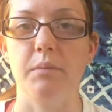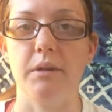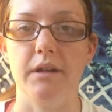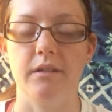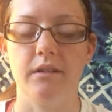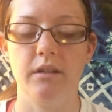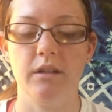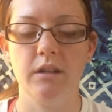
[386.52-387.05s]

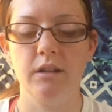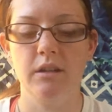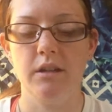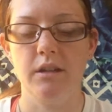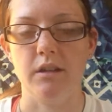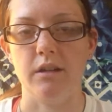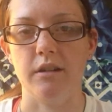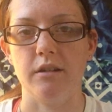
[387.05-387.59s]
but,
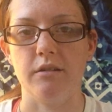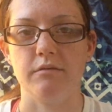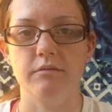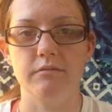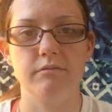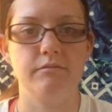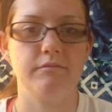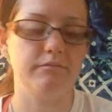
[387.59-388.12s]
you know,
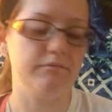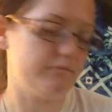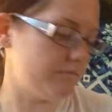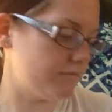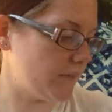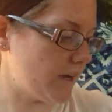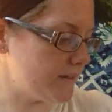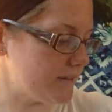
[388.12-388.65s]

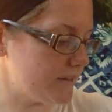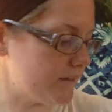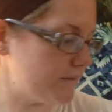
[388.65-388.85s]
I did